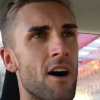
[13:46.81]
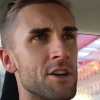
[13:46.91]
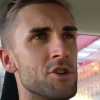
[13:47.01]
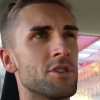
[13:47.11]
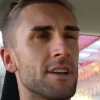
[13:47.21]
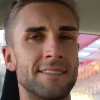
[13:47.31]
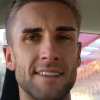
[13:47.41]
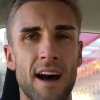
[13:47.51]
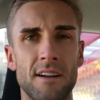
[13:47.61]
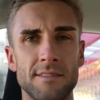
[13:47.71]
I usually
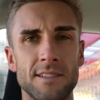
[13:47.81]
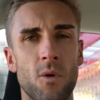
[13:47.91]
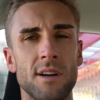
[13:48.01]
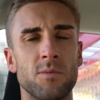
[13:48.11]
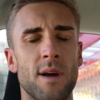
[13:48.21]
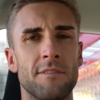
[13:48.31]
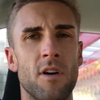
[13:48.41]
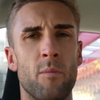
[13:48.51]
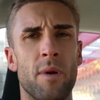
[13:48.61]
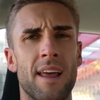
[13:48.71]
start on squats when I've
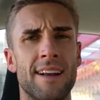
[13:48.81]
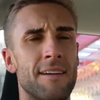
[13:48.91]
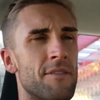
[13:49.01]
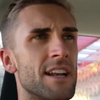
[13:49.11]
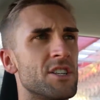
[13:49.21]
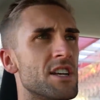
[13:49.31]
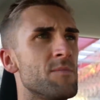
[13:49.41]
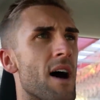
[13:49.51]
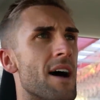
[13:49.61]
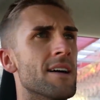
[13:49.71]
got plenty of energy,
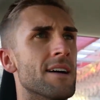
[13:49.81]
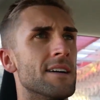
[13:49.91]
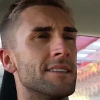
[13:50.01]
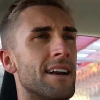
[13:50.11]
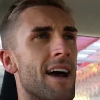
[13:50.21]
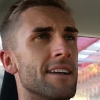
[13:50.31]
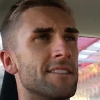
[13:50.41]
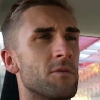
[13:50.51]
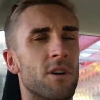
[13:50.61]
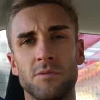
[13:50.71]
but today
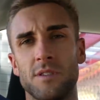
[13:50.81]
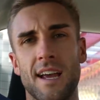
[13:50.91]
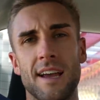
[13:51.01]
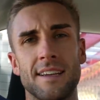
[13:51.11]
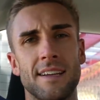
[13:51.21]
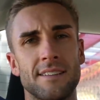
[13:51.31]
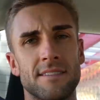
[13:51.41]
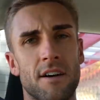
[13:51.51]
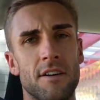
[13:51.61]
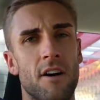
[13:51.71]
squats were taken,
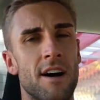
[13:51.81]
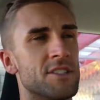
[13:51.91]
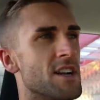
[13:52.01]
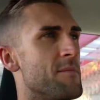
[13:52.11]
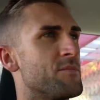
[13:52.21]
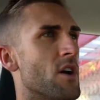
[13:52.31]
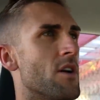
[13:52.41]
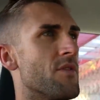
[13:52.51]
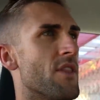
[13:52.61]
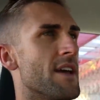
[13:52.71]
so I jumped
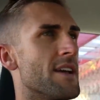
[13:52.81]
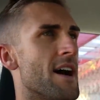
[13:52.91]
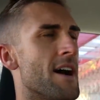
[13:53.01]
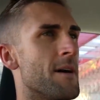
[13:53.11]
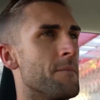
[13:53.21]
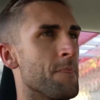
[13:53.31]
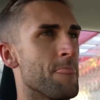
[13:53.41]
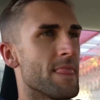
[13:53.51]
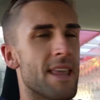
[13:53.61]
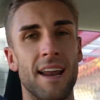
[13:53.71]
on the
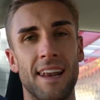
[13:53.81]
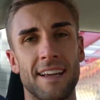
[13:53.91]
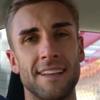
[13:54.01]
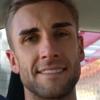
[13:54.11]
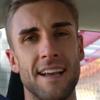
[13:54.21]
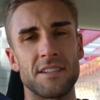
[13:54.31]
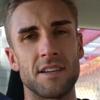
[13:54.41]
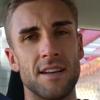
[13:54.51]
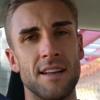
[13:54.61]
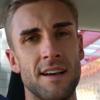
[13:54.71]
leg
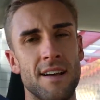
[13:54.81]
extension,